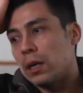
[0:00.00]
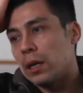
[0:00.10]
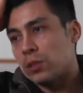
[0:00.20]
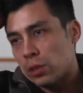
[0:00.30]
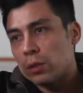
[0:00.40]

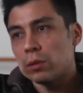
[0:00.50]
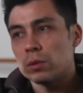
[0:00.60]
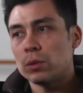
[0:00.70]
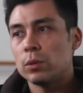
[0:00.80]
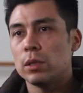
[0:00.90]
And so
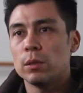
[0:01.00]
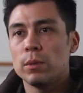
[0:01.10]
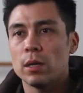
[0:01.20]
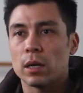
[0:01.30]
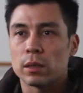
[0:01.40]
you need to
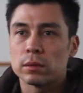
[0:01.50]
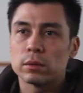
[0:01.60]
be on.